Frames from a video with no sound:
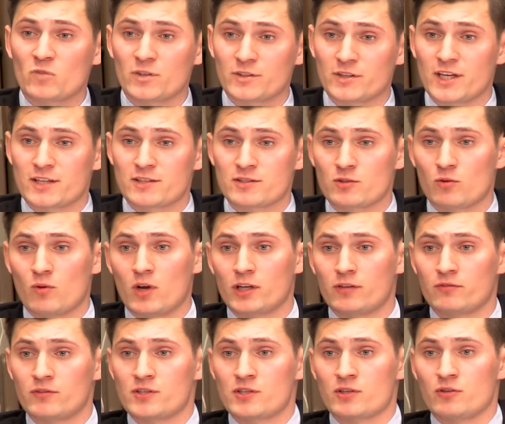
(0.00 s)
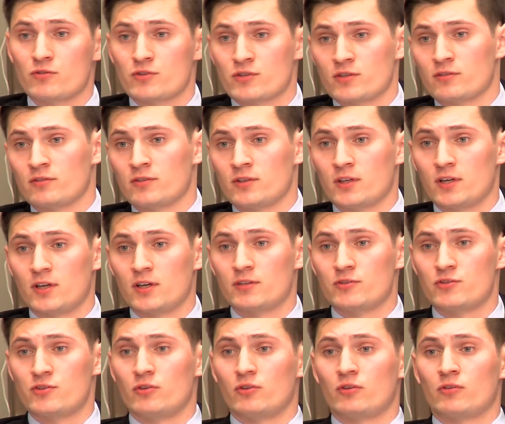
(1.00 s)
That's one of the solution
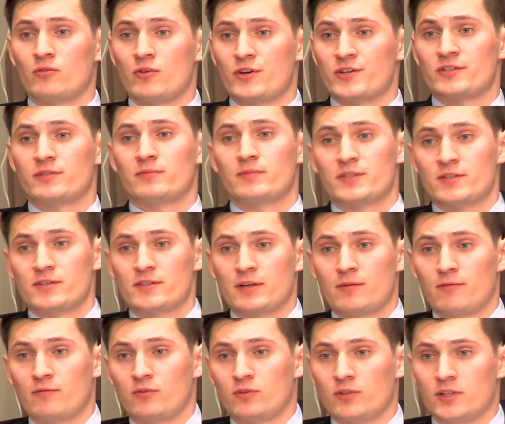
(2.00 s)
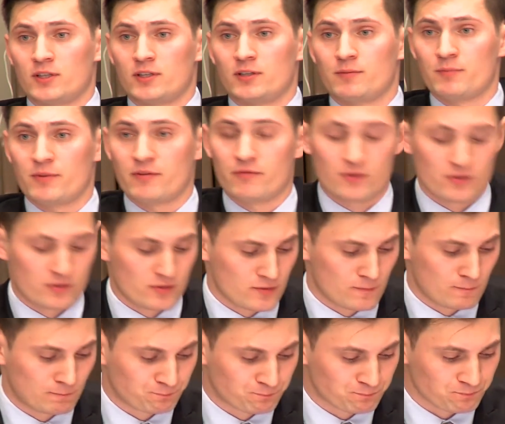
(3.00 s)
to your question, Mr. Sam, for the previous
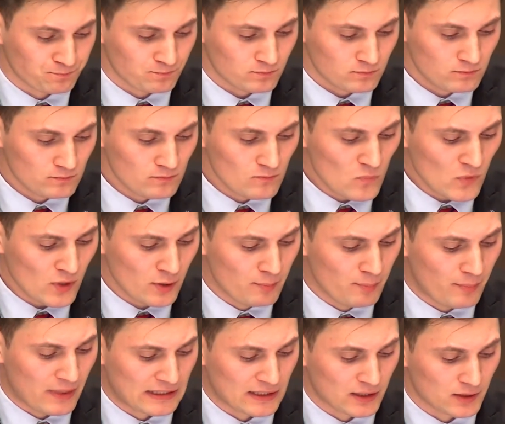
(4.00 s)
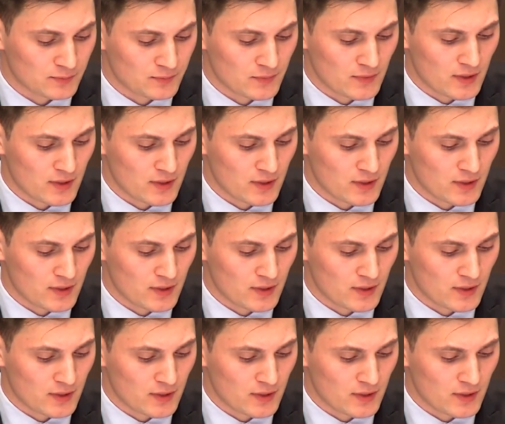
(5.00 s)
panel.